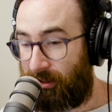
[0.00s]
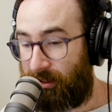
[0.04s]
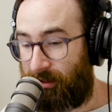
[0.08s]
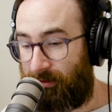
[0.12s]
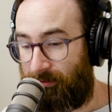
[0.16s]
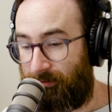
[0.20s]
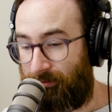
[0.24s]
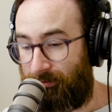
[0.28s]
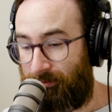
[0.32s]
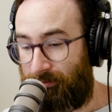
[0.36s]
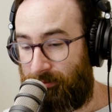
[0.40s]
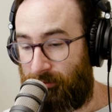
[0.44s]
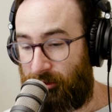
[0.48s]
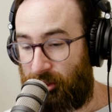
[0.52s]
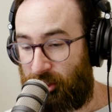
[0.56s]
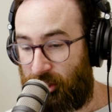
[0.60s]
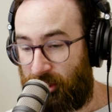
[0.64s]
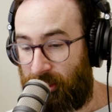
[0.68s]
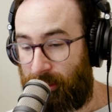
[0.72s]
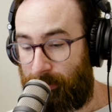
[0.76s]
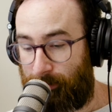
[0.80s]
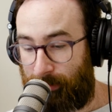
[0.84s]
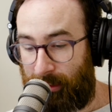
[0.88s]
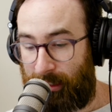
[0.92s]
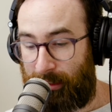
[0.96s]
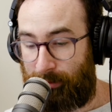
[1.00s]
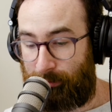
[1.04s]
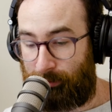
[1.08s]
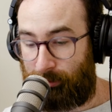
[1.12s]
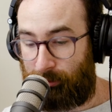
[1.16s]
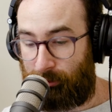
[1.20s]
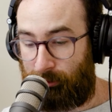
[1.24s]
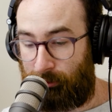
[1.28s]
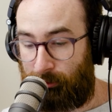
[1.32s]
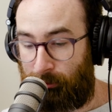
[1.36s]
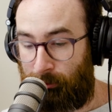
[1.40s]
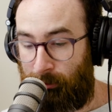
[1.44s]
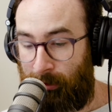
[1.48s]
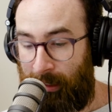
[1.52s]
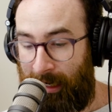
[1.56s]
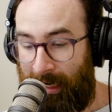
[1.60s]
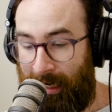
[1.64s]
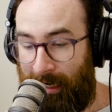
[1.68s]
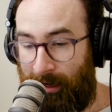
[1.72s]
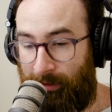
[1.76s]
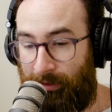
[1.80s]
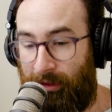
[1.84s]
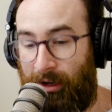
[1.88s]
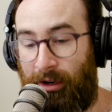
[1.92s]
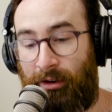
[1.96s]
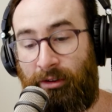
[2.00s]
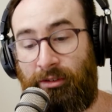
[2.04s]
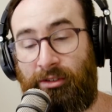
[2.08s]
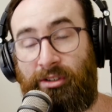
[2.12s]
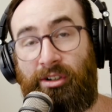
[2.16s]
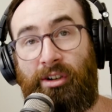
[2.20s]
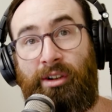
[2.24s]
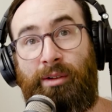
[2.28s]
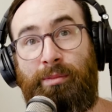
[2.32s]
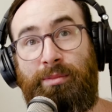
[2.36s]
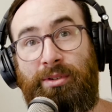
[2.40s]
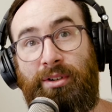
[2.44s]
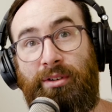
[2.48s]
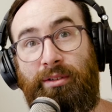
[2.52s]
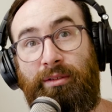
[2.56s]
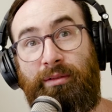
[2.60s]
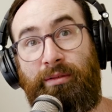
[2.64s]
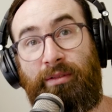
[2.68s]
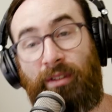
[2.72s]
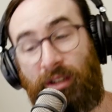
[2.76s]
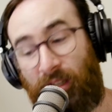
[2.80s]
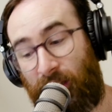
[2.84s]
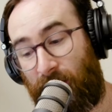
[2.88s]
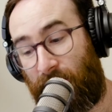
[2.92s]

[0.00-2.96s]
some shit people out there in terms of